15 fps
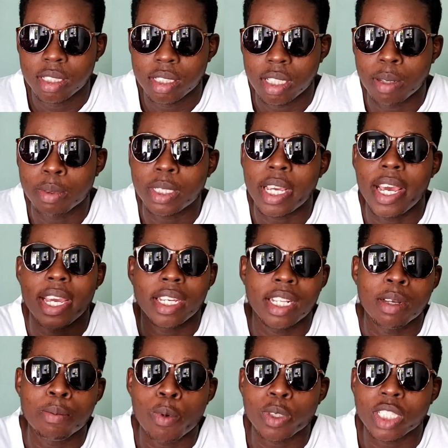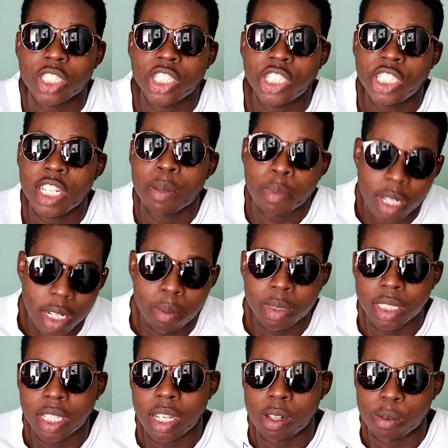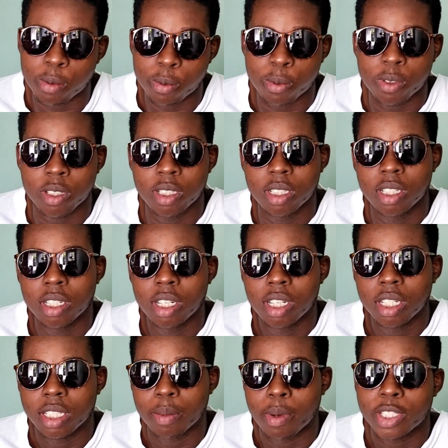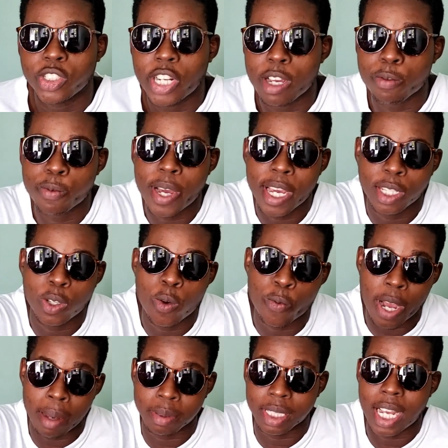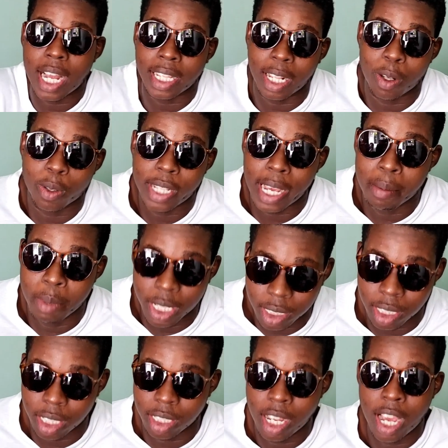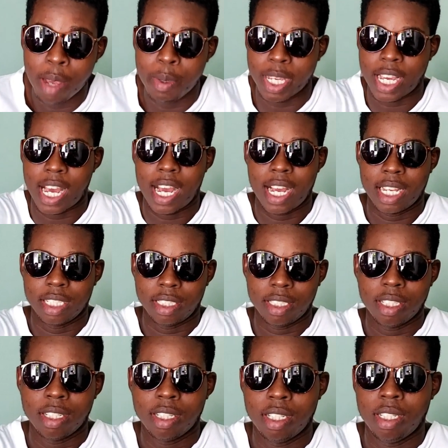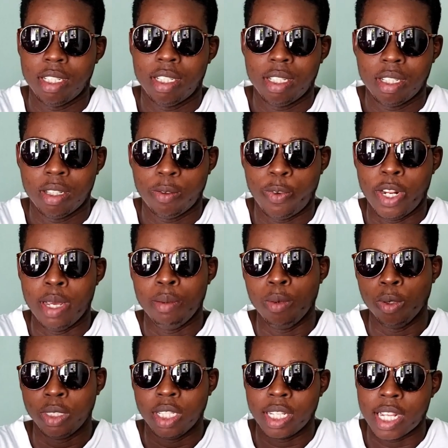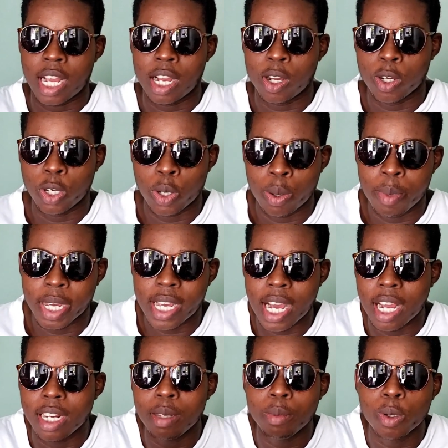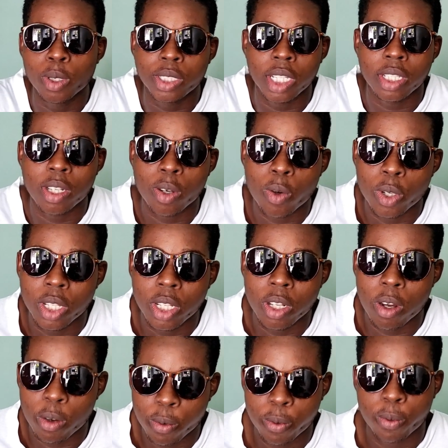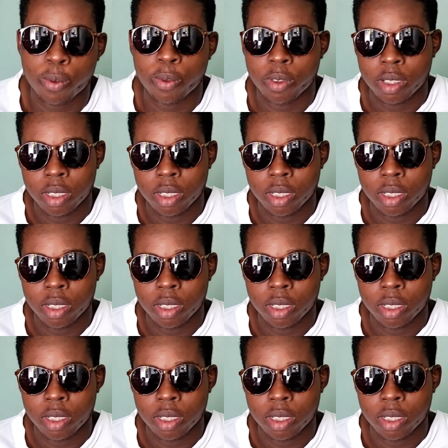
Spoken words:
Them hey, them supposed to shame on themselves. They might try to fight out Vybz Kartel out of their business. Because for the music not good enough. Because the music not good enough.